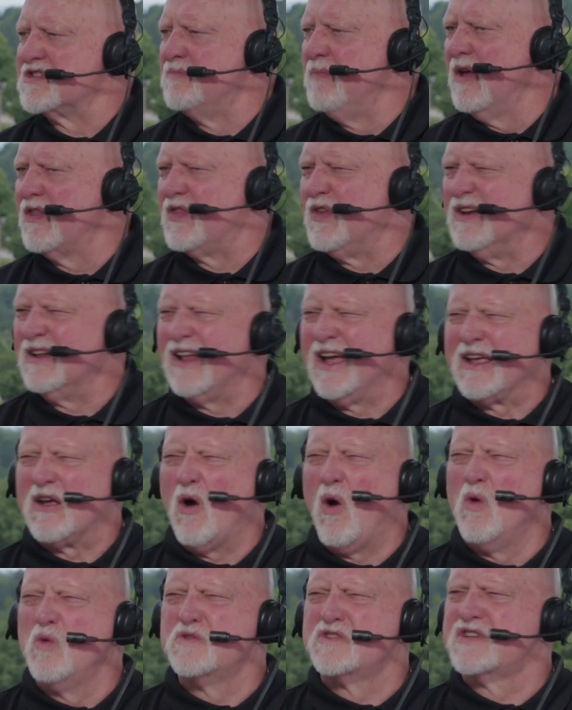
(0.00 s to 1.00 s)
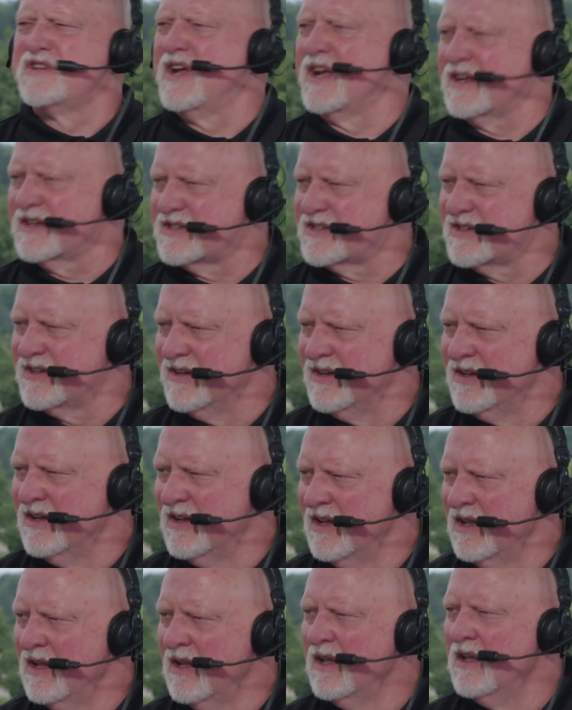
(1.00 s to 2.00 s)
Smith in like oh six.
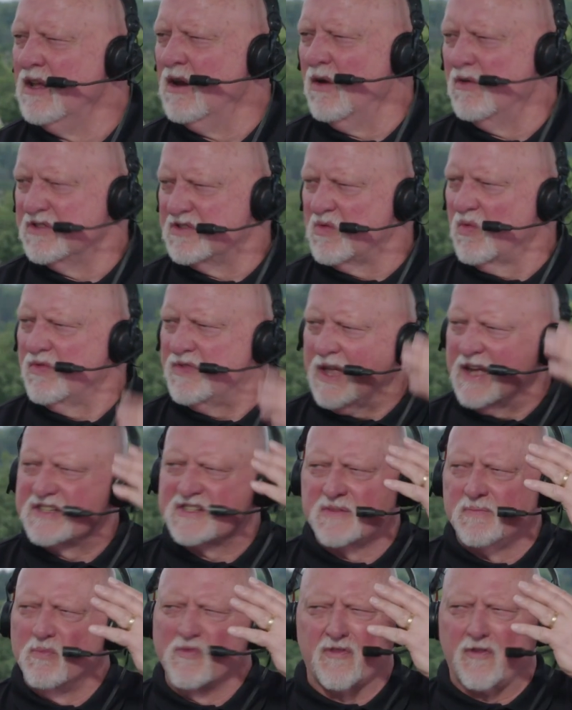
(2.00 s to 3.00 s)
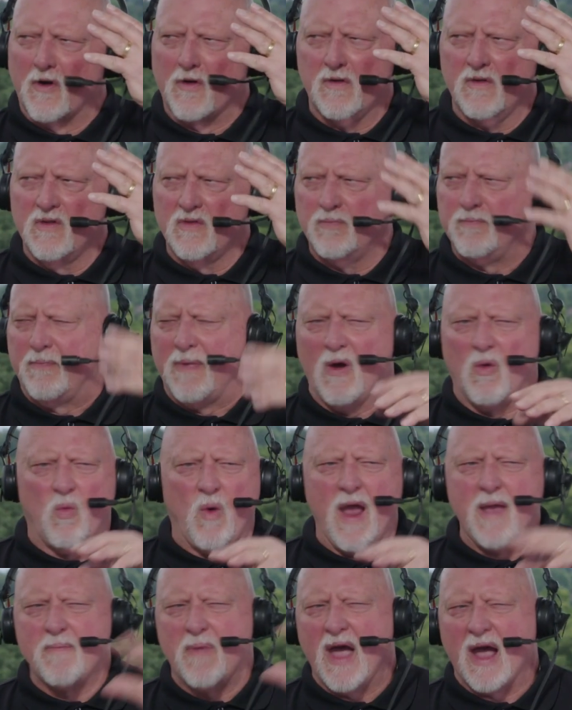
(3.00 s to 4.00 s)
You know, it was, that's for,
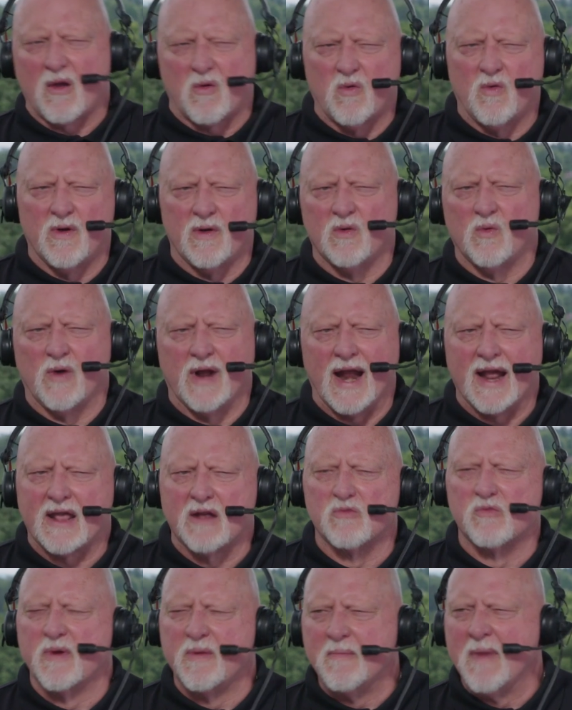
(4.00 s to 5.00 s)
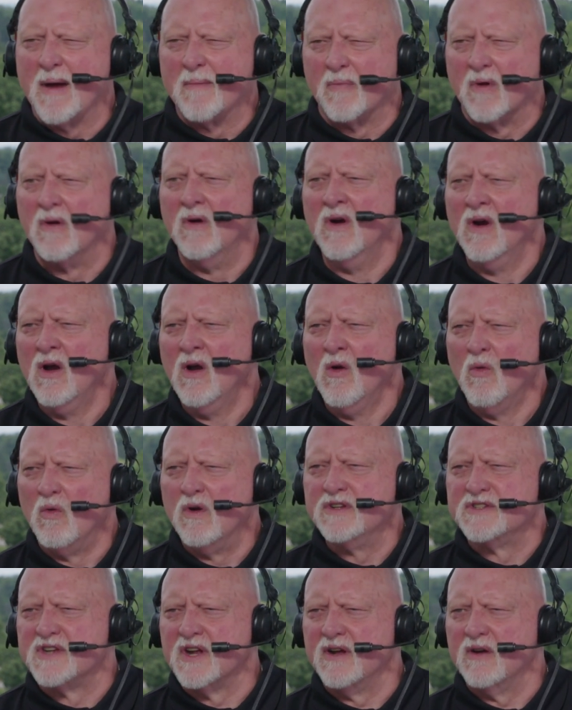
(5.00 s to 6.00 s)
way back what I can remember
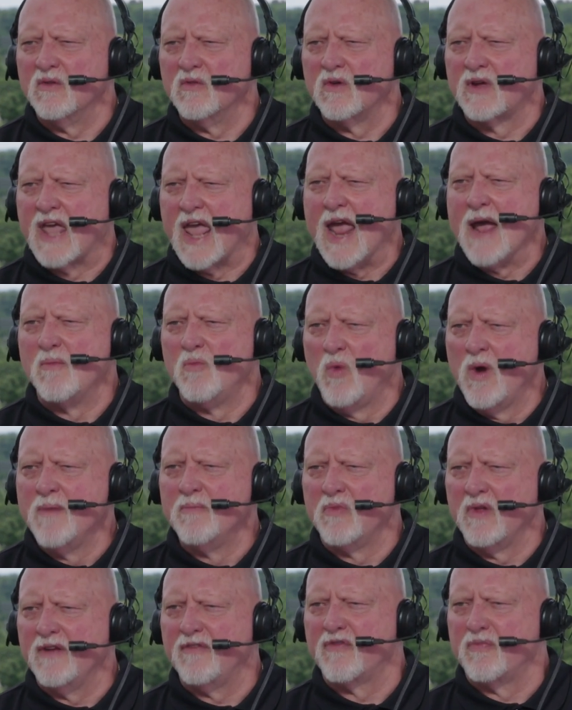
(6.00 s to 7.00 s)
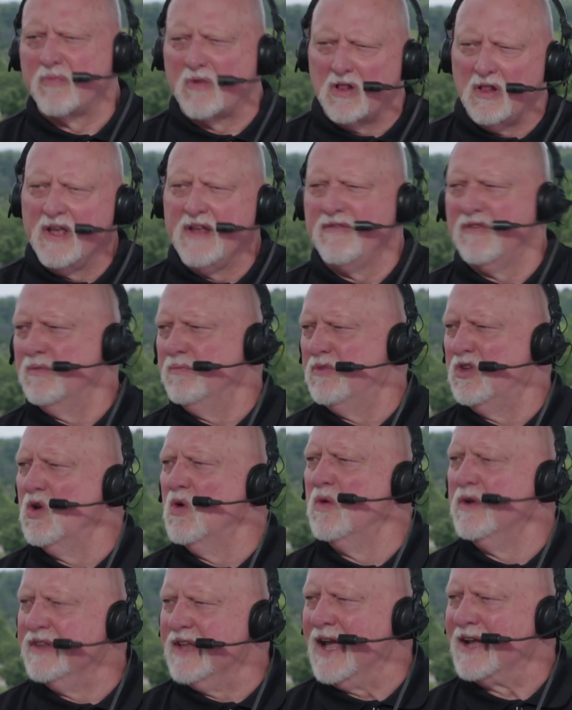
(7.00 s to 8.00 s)
was uh, Cam Wimbley from Cleveland
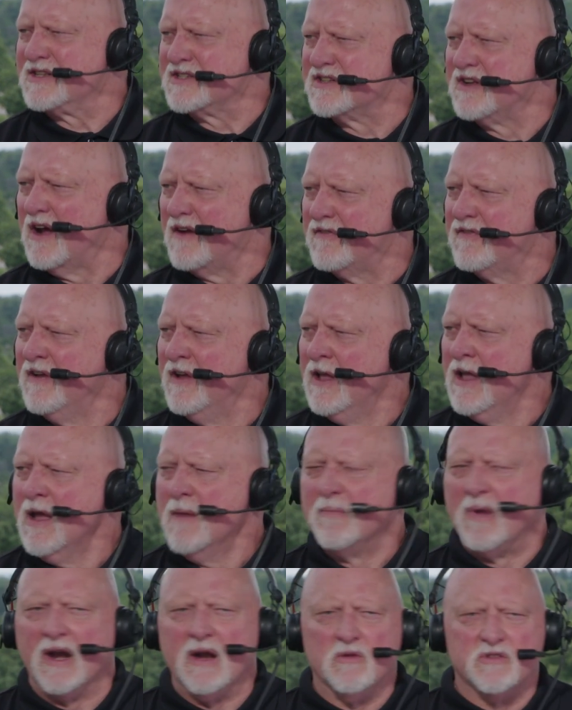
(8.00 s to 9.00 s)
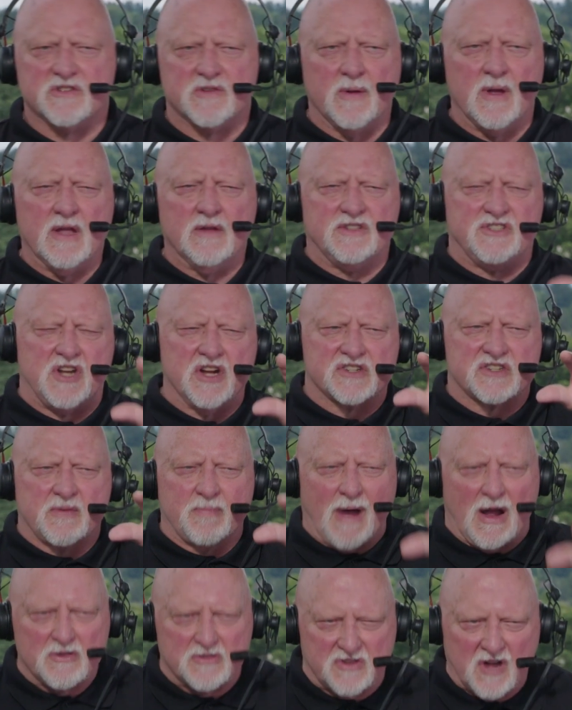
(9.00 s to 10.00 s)
doing that stuff. But it was it just
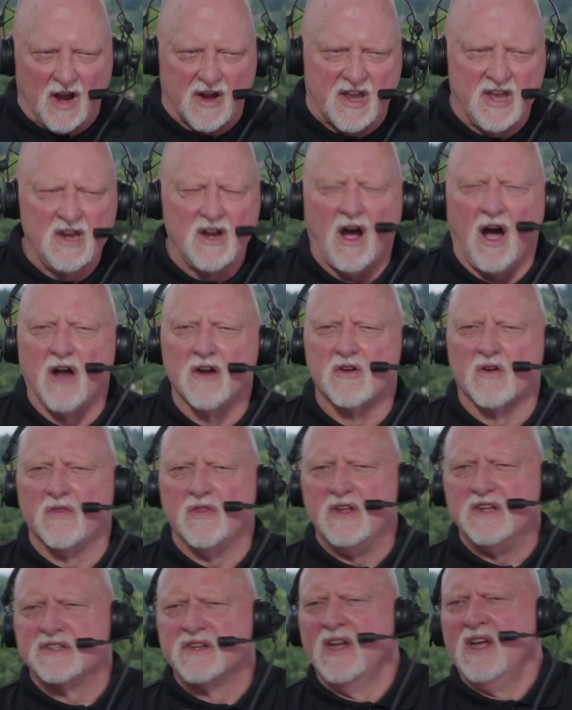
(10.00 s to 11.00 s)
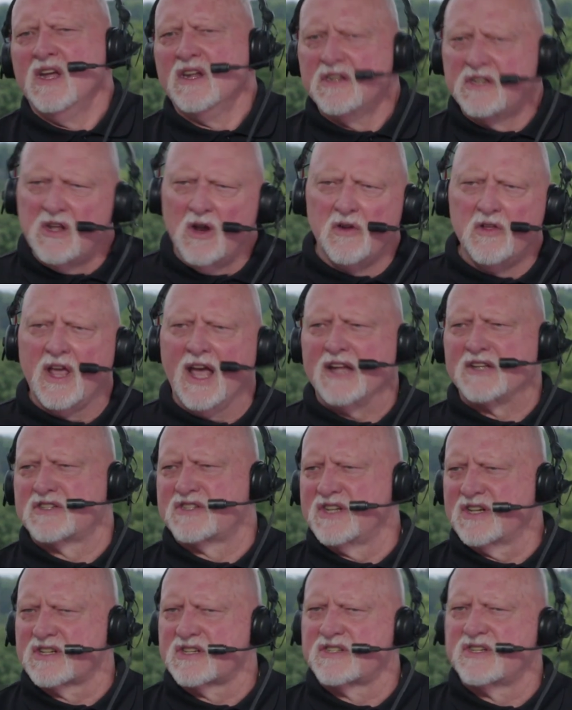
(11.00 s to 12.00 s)
about ducking under these, you know, you got
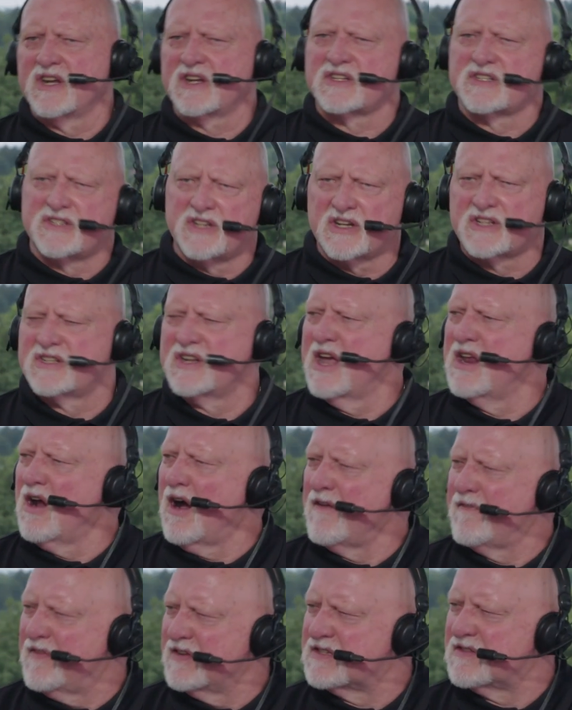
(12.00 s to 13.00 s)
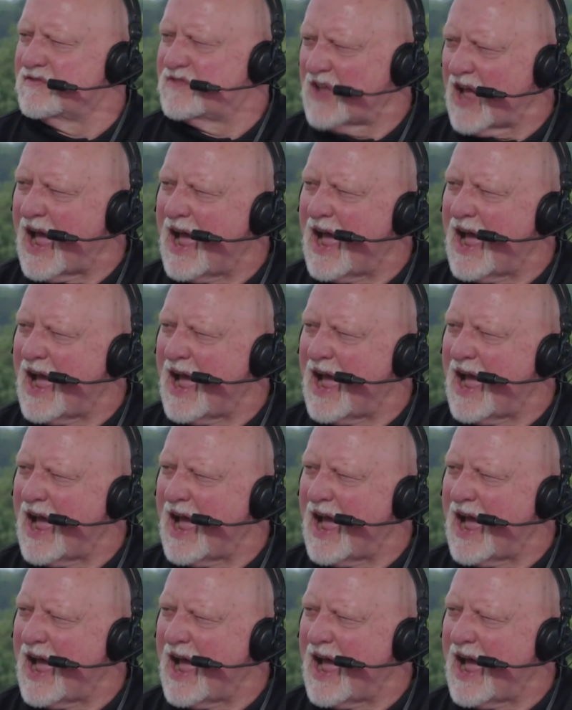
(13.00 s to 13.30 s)
six six, six eight offensive